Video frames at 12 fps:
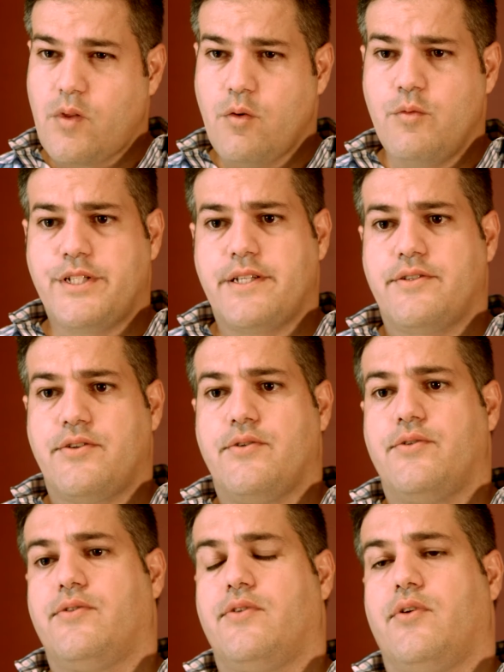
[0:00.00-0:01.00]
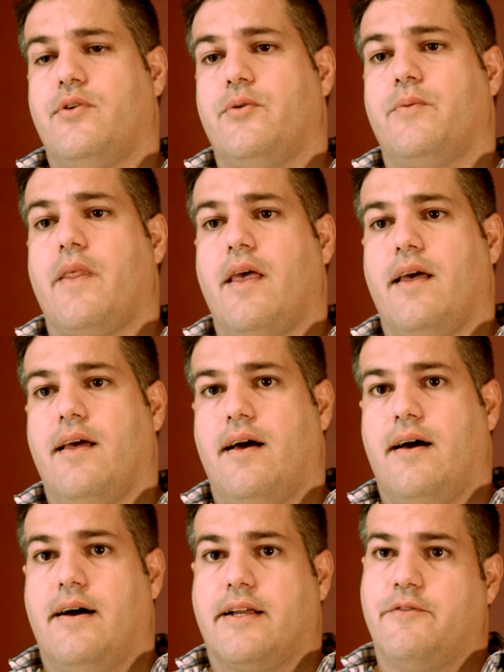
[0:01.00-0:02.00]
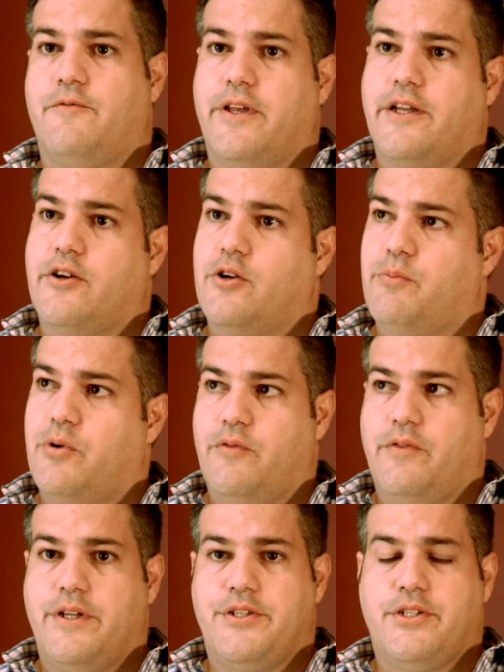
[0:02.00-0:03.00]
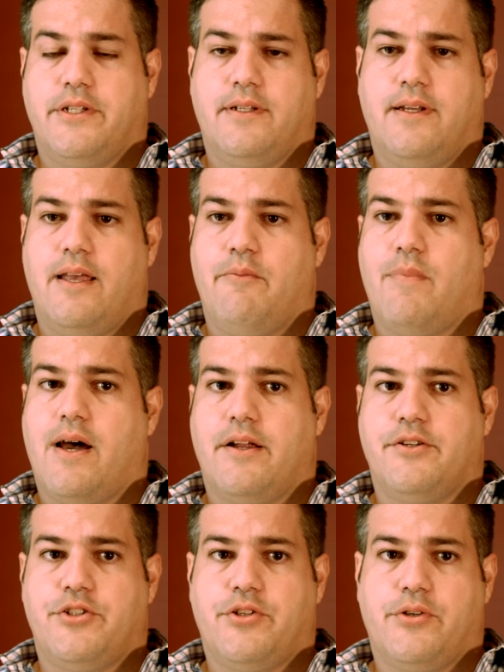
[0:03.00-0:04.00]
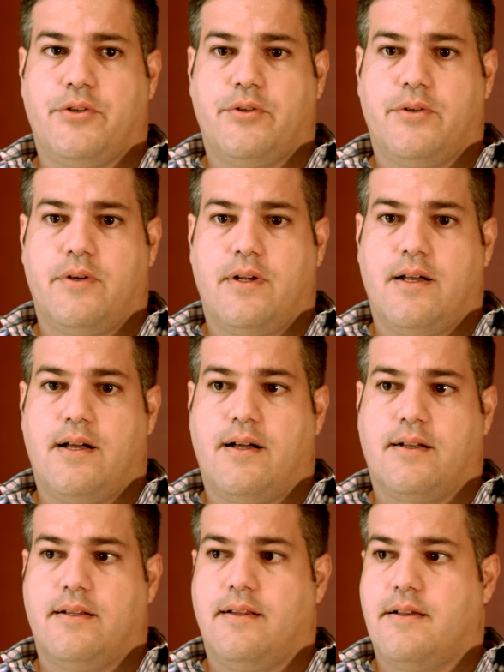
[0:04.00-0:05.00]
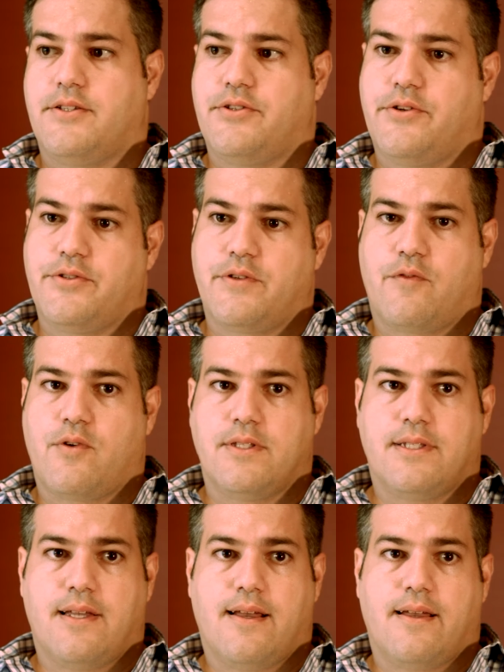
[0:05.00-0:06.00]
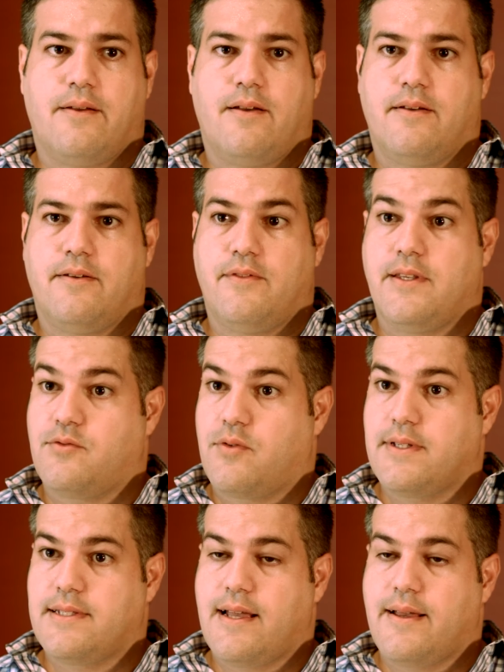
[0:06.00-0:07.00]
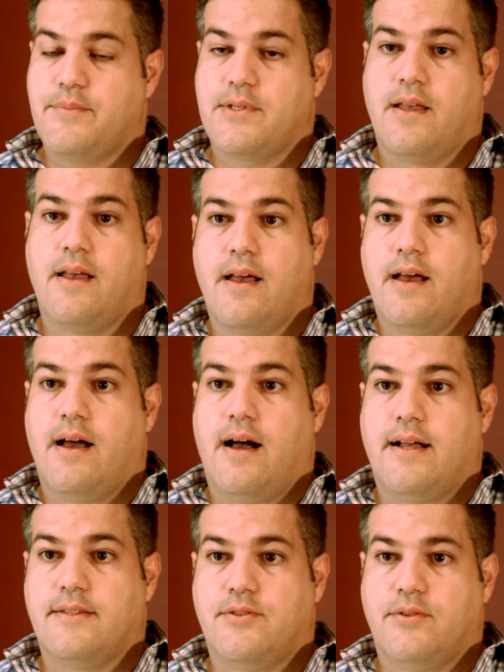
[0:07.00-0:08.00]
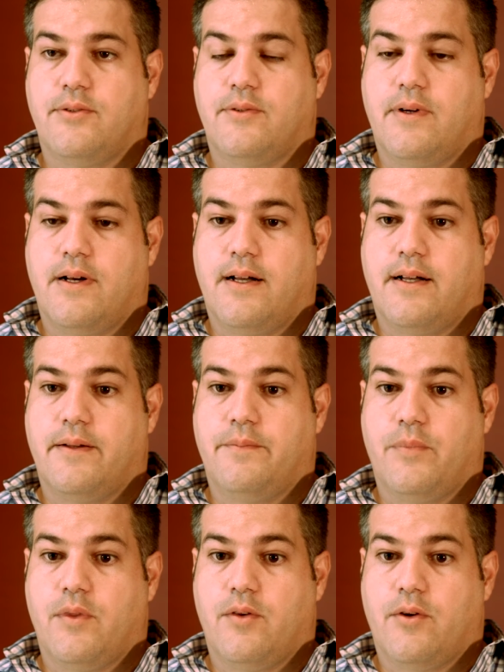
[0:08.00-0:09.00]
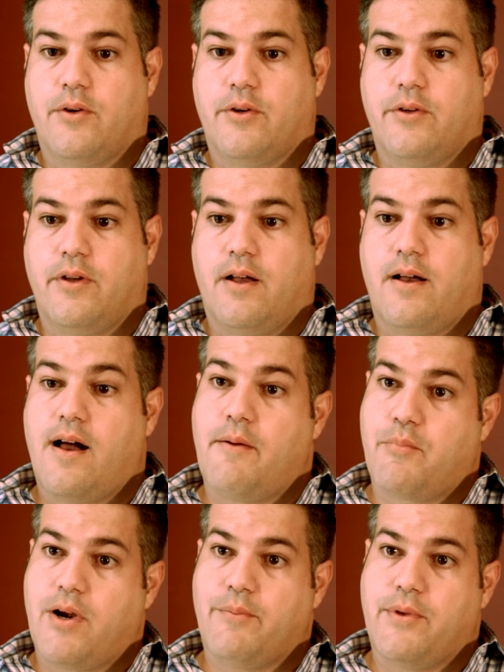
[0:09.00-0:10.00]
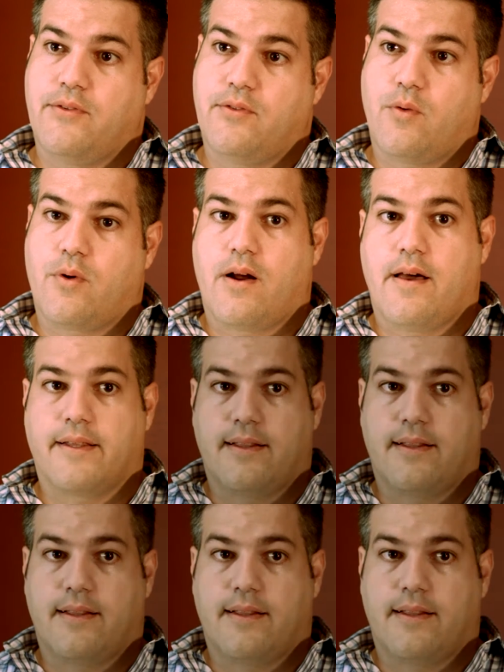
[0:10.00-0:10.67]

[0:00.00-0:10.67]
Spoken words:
which is used to configure, provision, and monitor clusters of these runtimes onto your on-premise or on the